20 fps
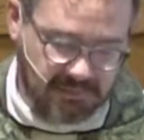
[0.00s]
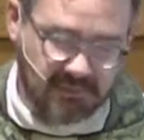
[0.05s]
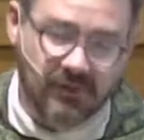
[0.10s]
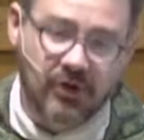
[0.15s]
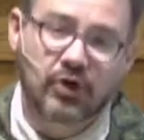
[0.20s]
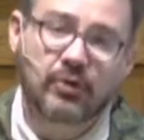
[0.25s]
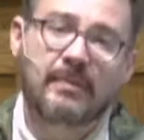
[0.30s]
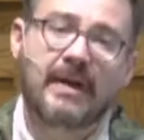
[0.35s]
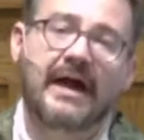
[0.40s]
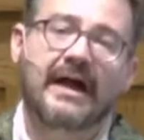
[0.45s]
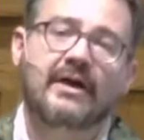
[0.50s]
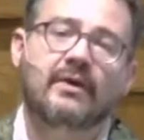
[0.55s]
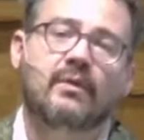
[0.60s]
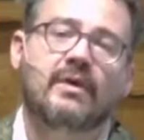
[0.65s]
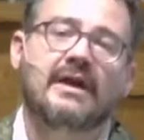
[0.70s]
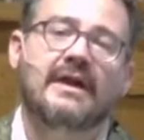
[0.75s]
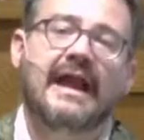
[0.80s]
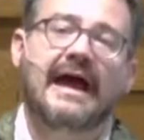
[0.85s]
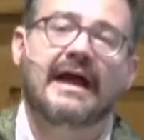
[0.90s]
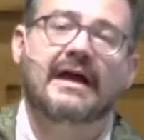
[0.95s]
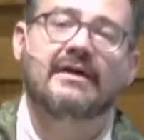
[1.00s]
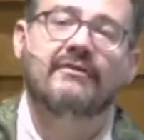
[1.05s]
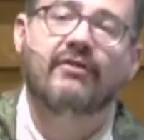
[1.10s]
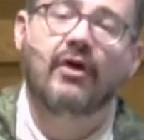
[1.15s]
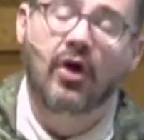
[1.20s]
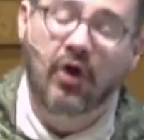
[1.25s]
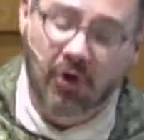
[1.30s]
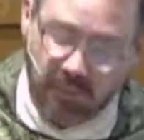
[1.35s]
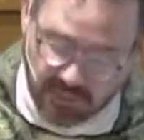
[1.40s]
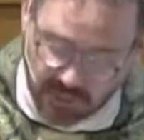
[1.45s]
no matter what lack of
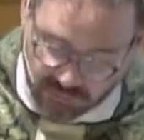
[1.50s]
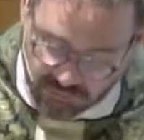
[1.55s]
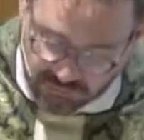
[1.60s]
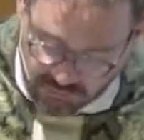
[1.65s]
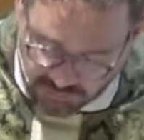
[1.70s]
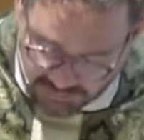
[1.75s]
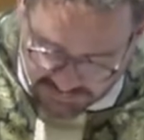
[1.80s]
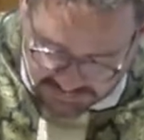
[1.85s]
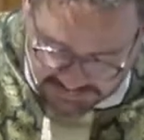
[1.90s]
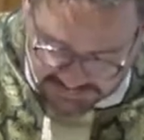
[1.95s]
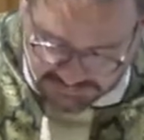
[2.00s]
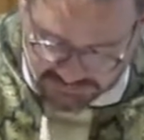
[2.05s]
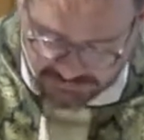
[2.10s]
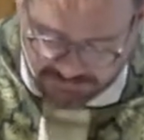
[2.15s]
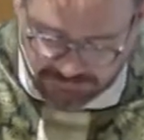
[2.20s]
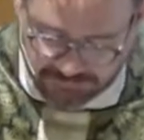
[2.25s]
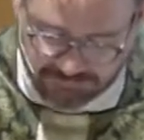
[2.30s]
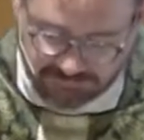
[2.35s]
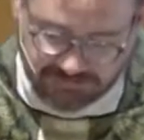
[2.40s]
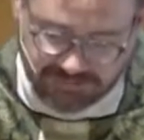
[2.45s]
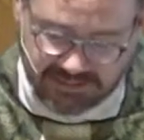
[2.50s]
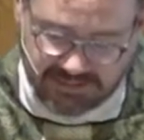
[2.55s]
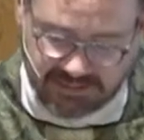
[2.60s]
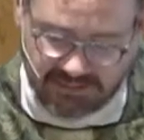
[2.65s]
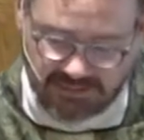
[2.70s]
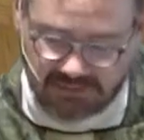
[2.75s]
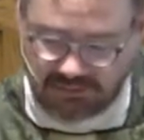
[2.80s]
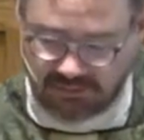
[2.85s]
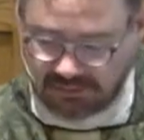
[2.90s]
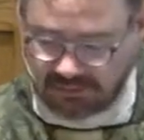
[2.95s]
home or rootedness you
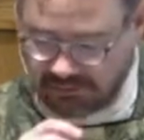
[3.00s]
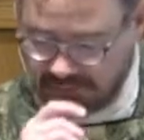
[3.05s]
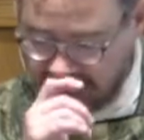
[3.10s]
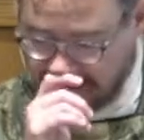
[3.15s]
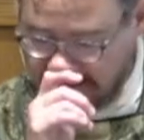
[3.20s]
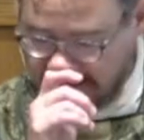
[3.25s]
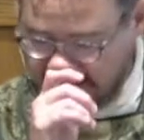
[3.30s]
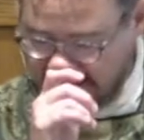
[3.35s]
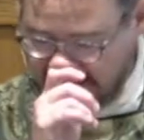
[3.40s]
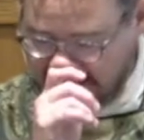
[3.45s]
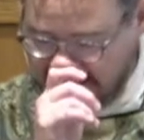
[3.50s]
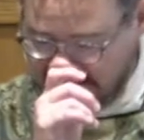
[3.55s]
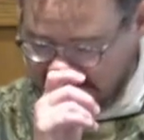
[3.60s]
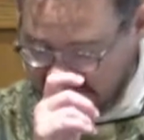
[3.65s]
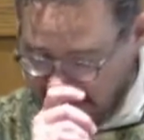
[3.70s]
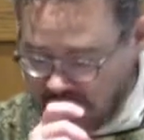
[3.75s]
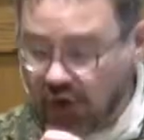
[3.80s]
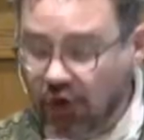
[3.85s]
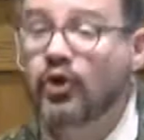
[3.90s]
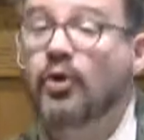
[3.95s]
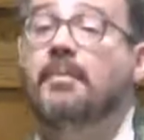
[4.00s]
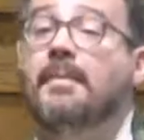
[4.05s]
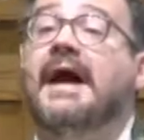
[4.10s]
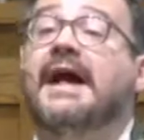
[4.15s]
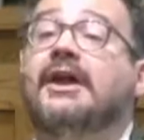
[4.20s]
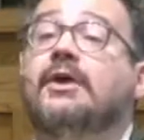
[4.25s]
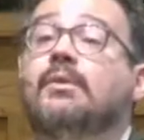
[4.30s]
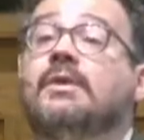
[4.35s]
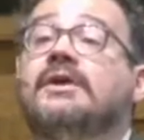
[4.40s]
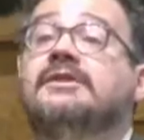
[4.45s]
feel, no
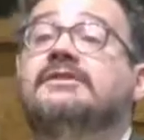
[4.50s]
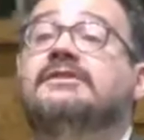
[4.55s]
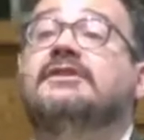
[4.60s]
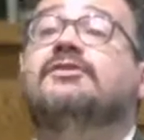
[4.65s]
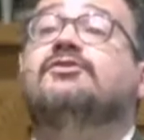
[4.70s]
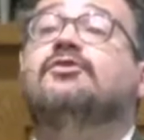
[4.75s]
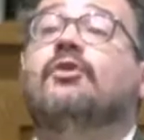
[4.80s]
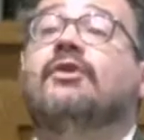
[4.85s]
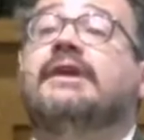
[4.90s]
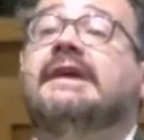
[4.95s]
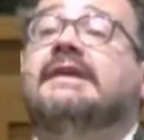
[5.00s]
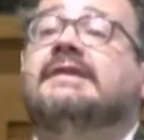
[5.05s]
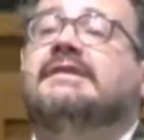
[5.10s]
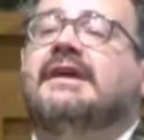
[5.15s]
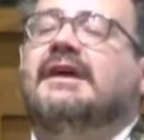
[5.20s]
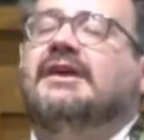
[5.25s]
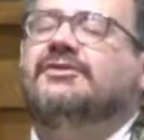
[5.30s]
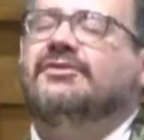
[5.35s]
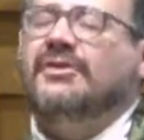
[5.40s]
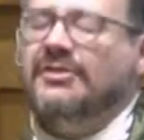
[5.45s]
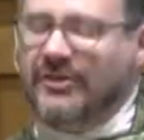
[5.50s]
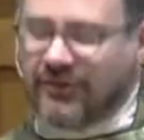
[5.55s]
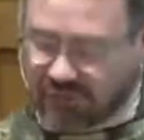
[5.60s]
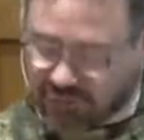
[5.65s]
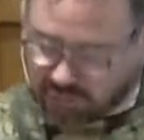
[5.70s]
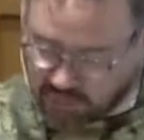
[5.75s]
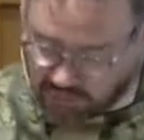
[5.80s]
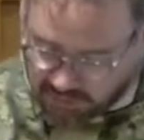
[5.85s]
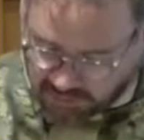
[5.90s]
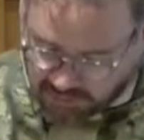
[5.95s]
matter what disorientation that
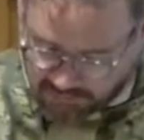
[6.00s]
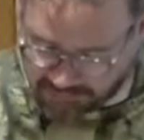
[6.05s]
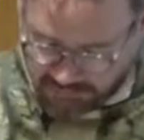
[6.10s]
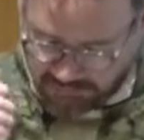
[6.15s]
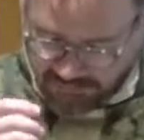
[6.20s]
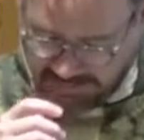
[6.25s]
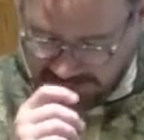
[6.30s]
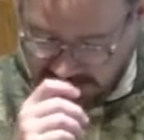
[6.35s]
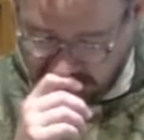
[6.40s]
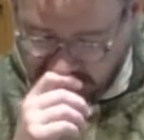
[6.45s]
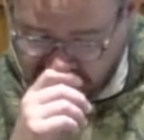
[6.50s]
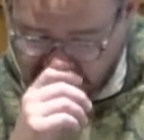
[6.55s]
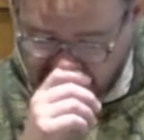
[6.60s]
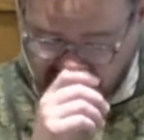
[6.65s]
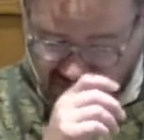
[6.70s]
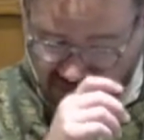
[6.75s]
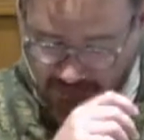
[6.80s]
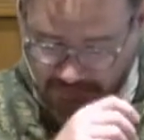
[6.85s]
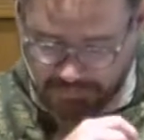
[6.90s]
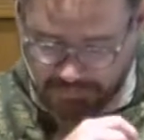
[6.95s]
swirls around you,